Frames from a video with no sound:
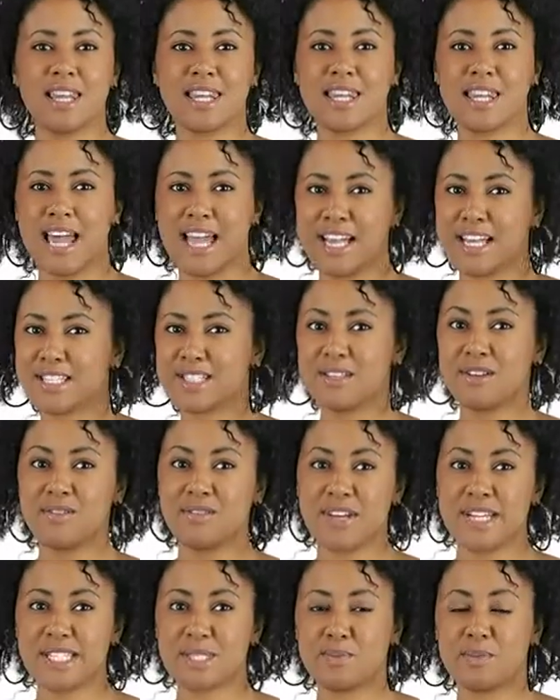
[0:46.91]
like us on
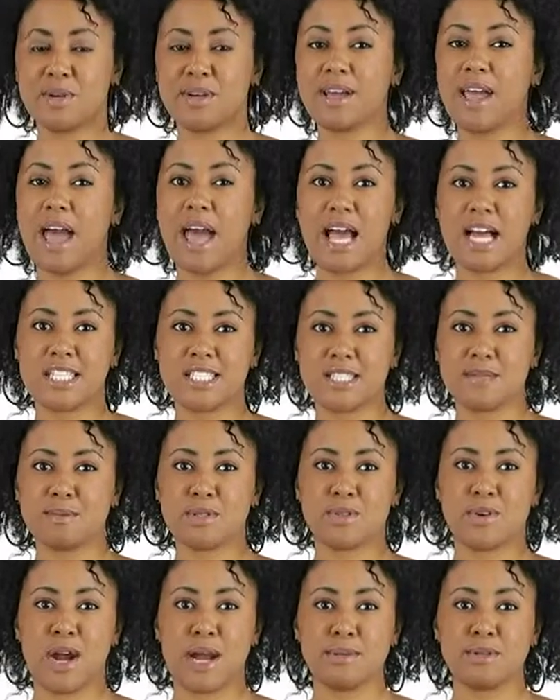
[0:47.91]
Facebook, and
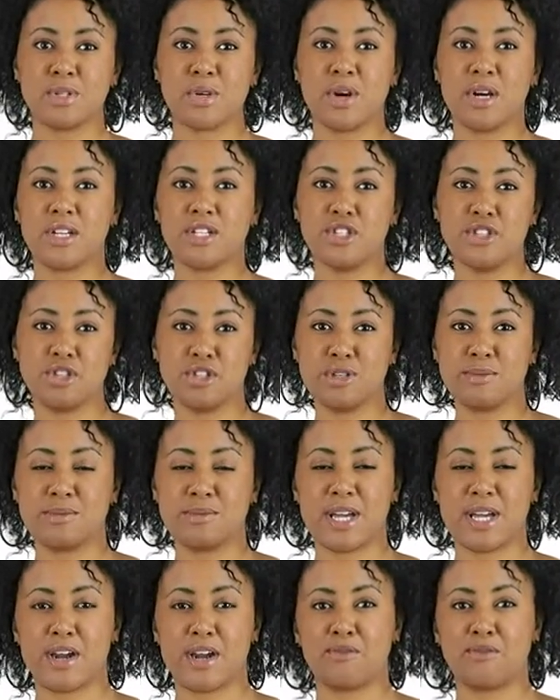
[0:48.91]
subscribe to our YouTube
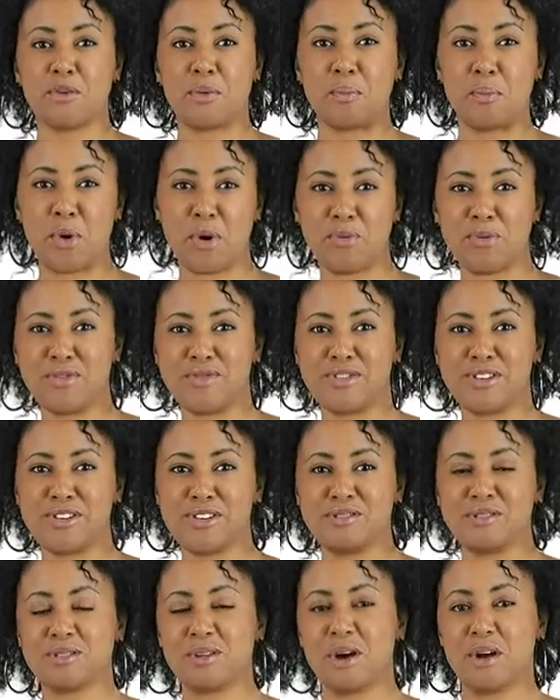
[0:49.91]
channel for more
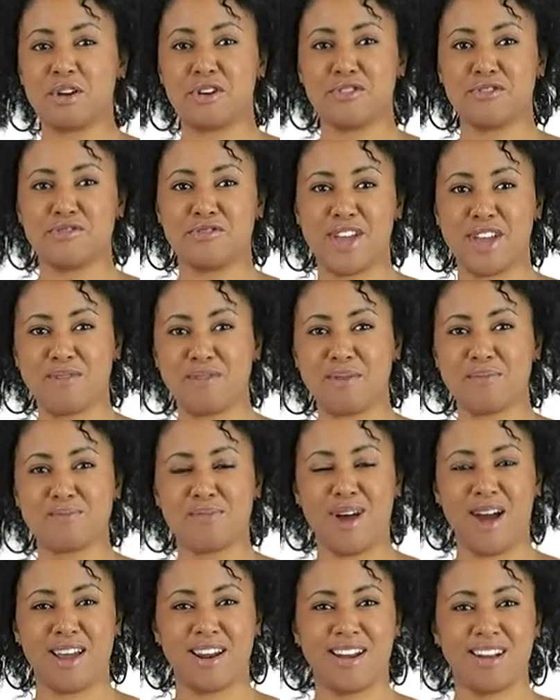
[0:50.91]
reviews on your favorite
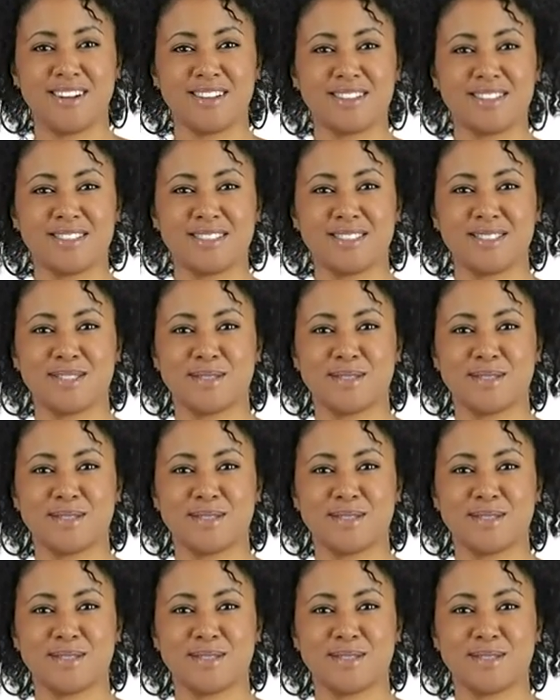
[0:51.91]
products.